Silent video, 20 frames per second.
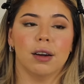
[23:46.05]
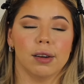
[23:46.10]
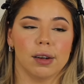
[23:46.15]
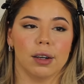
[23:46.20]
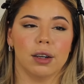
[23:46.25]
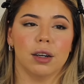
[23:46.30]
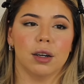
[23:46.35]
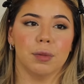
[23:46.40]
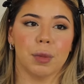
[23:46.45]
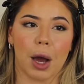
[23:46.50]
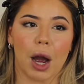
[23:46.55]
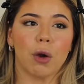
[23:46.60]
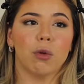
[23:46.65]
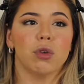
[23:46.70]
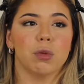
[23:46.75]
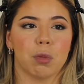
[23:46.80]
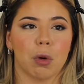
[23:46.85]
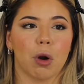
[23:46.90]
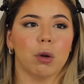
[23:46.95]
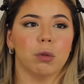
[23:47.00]
I
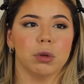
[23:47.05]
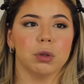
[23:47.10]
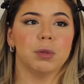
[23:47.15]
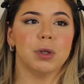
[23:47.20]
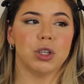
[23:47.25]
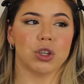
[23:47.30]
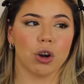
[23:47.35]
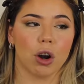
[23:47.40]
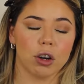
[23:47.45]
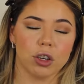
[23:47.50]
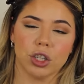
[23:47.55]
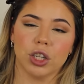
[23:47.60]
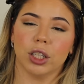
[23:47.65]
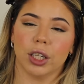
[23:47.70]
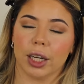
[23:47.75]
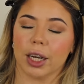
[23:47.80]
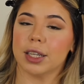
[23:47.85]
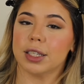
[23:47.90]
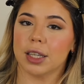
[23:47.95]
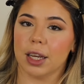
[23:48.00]
would probably be charging,
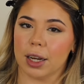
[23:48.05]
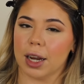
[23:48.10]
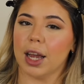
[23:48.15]
like I said,